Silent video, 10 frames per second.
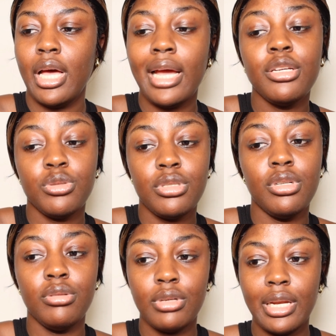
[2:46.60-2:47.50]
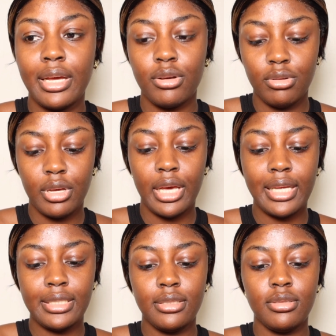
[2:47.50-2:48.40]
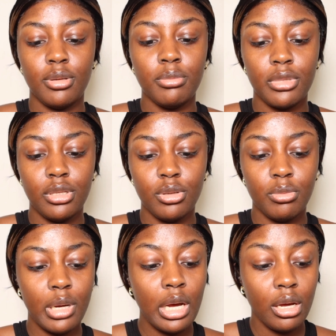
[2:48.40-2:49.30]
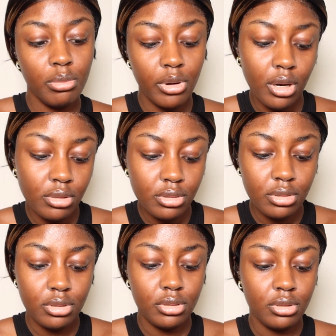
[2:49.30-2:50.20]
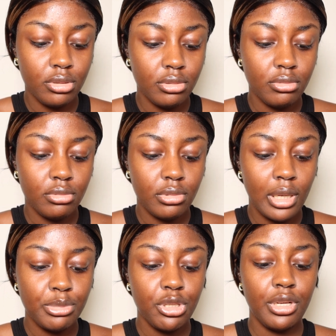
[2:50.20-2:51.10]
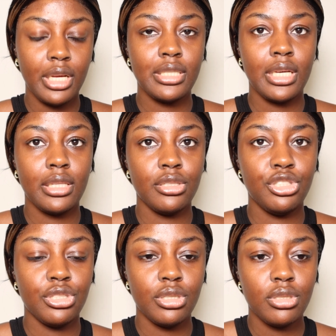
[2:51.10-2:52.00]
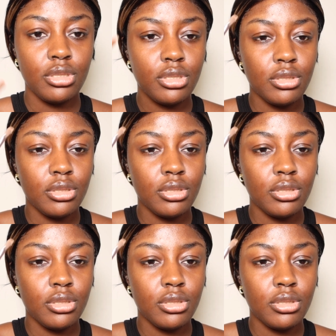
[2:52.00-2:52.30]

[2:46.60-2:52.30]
I just want to look like, okay, I did something on my eyebrows. I'm sure you guys get the gist.